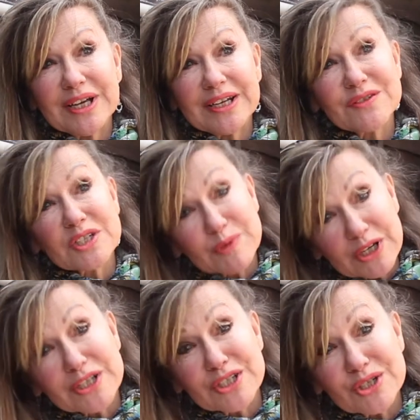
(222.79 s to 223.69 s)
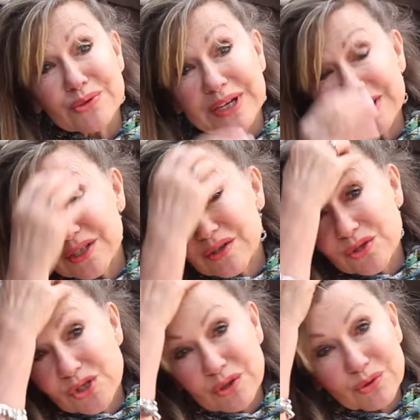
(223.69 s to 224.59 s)
and I've just been asked to direct another
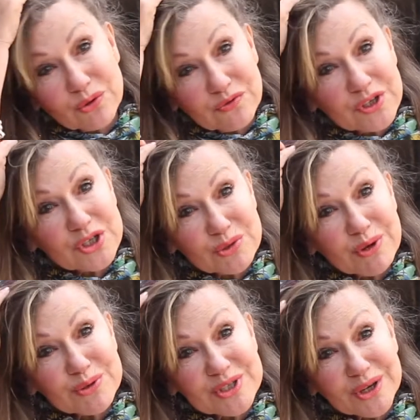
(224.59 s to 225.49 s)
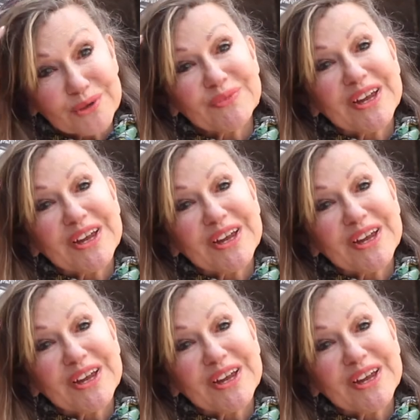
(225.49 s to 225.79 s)
show called Virtuoso,